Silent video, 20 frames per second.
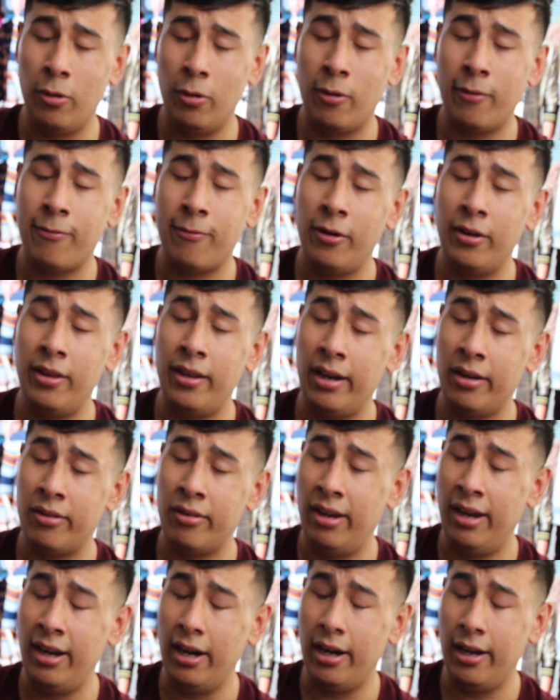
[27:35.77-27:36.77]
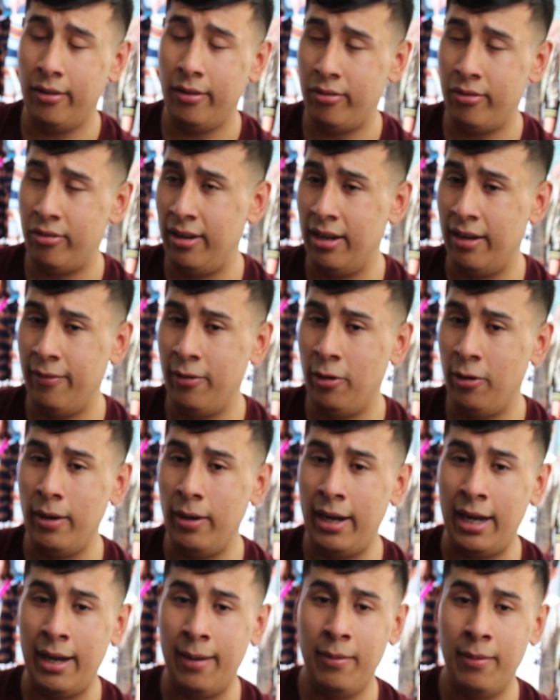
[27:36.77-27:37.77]
or free the next day on the CW
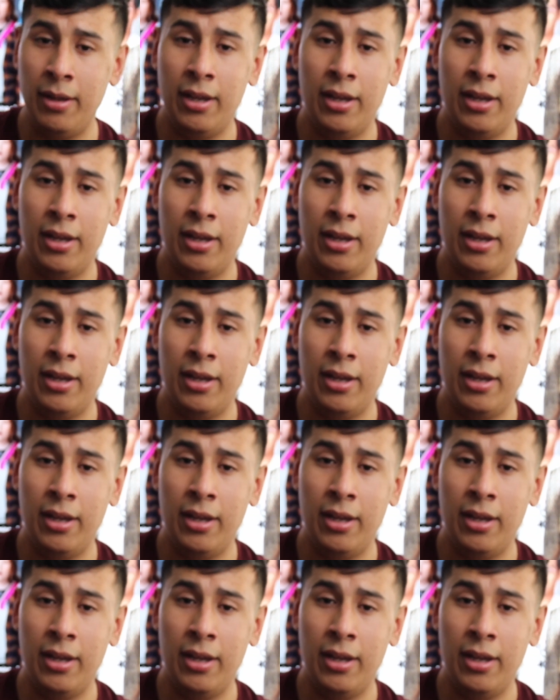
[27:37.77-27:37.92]
app.